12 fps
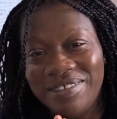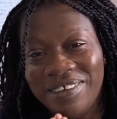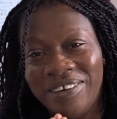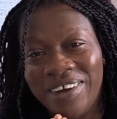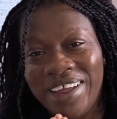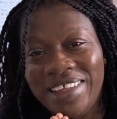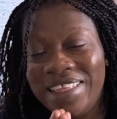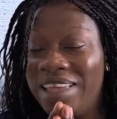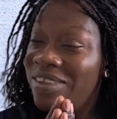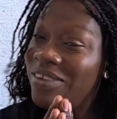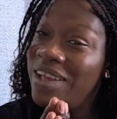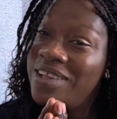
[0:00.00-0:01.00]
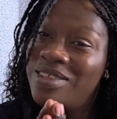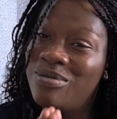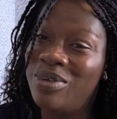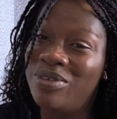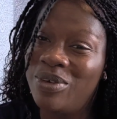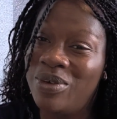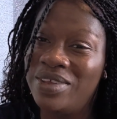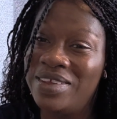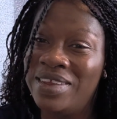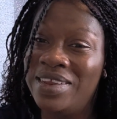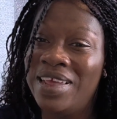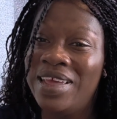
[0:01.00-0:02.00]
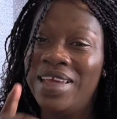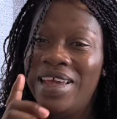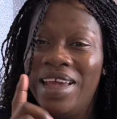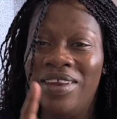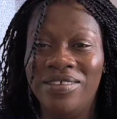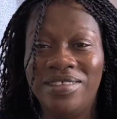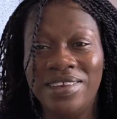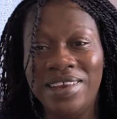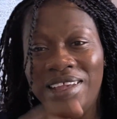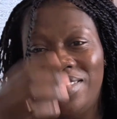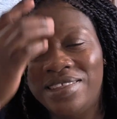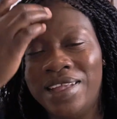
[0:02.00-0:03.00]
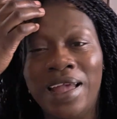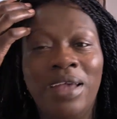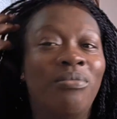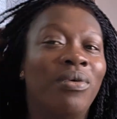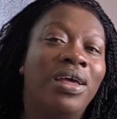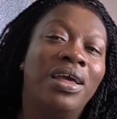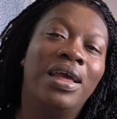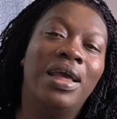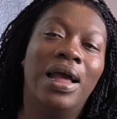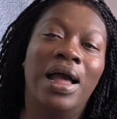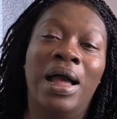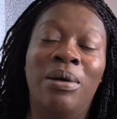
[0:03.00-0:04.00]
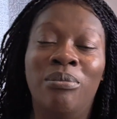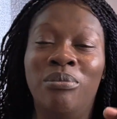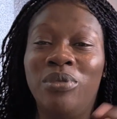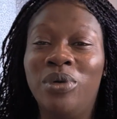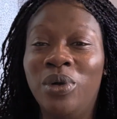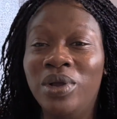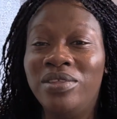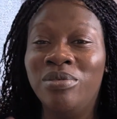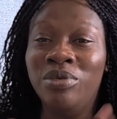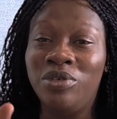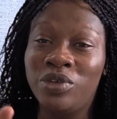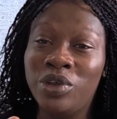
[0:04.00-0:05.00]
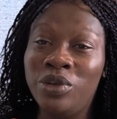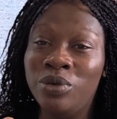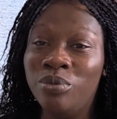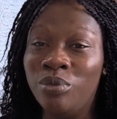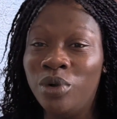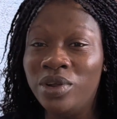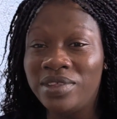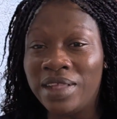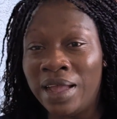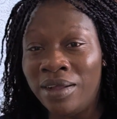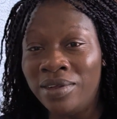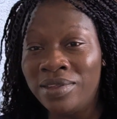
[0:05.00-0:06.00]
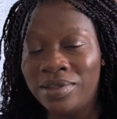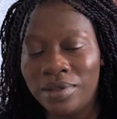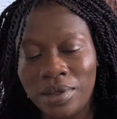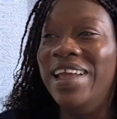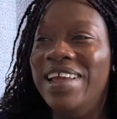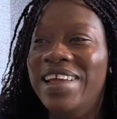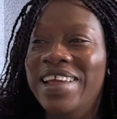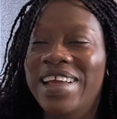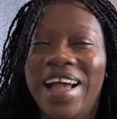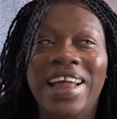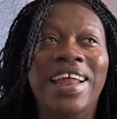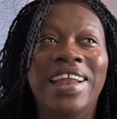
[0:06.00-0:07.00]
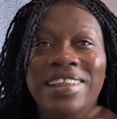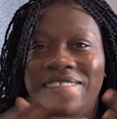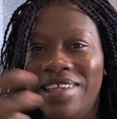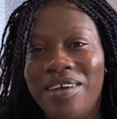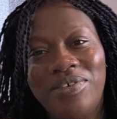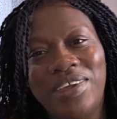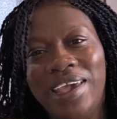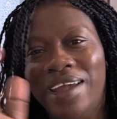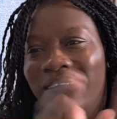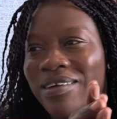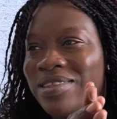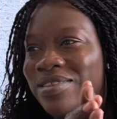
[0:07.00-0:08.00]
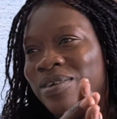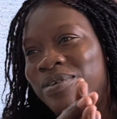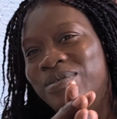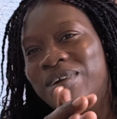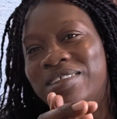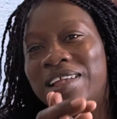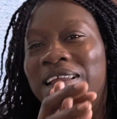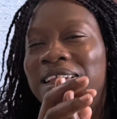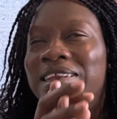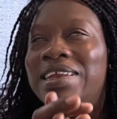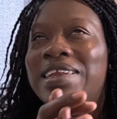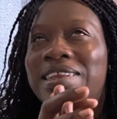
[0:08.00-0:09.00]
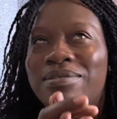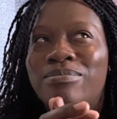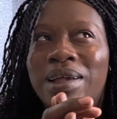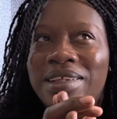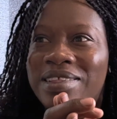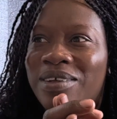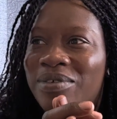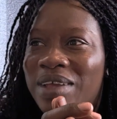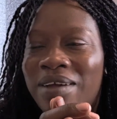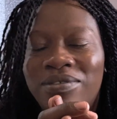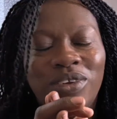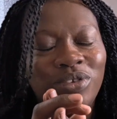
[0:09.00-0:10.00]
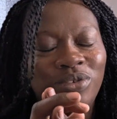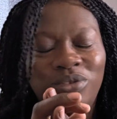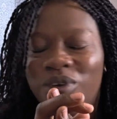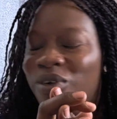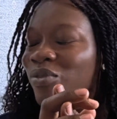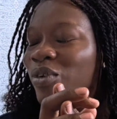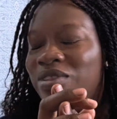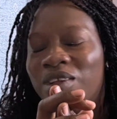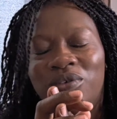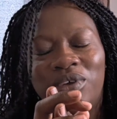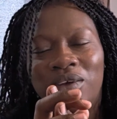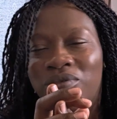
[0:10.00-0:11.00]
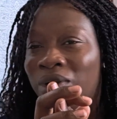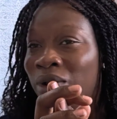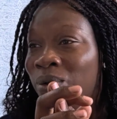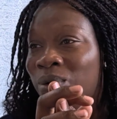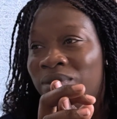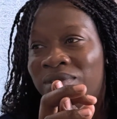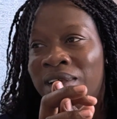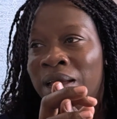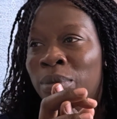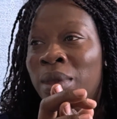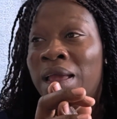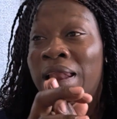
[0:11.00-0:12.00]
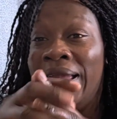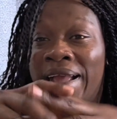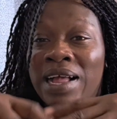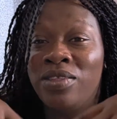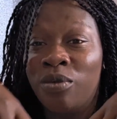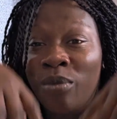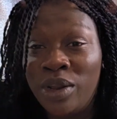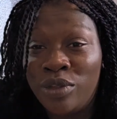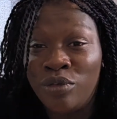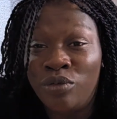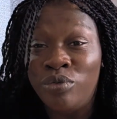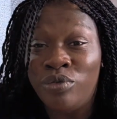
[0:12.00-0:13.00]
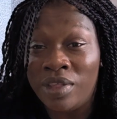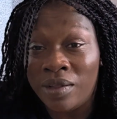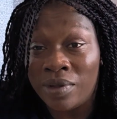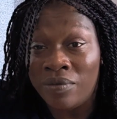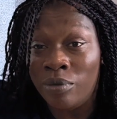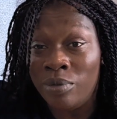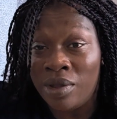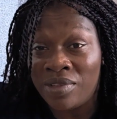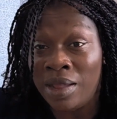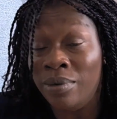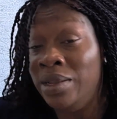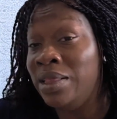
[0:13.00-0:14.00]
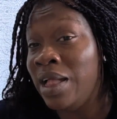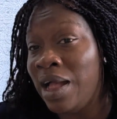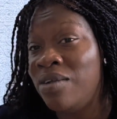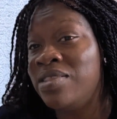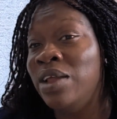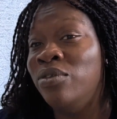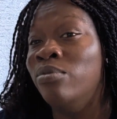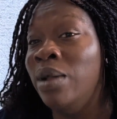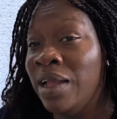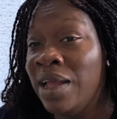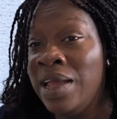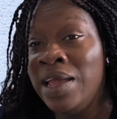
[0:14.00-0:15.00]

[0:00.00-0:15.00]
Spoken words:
All right, thank you guys so much for watching, and until next time, I'm going to be showing you more styles, and then self-care also, because I need my self-care. I've not gone for self-care for a long time, like somebody to do self-care for me outside. In the house, I do my